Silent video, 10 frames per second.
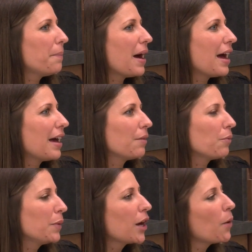But
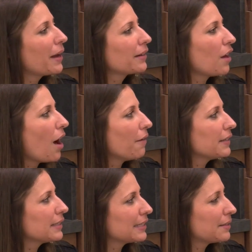when we go back to the
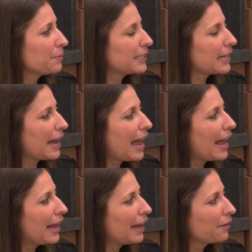office and we say,
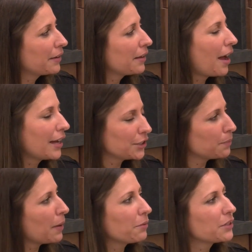hey, I just
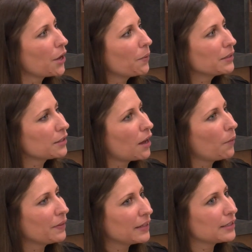met with
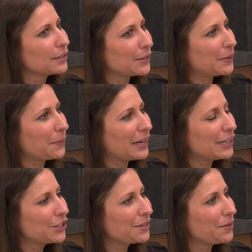so-and-so and this is their
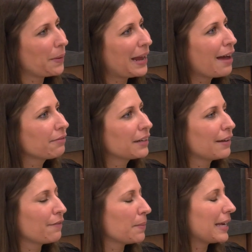wish, we have to
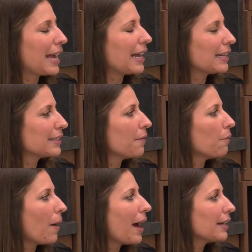give them a case
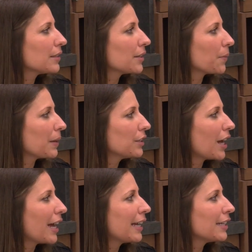of why it's their wish.
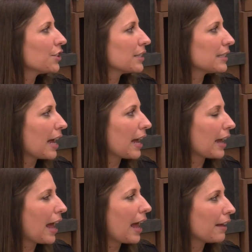I can't just say,
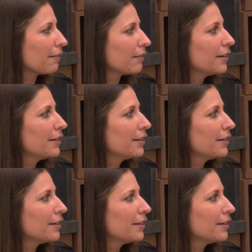hey,